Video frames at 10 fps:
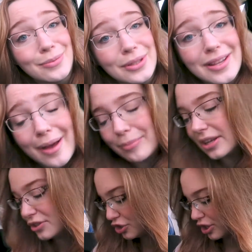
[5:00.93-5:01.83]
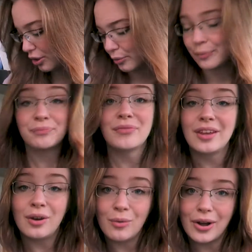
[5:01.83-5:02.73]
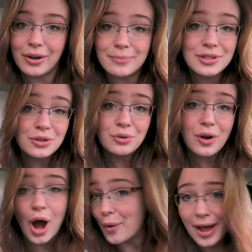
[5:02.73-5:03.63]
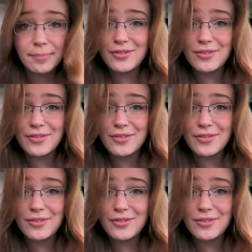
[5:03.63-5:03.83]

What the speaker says: what's happening. So welcome to Oh Happy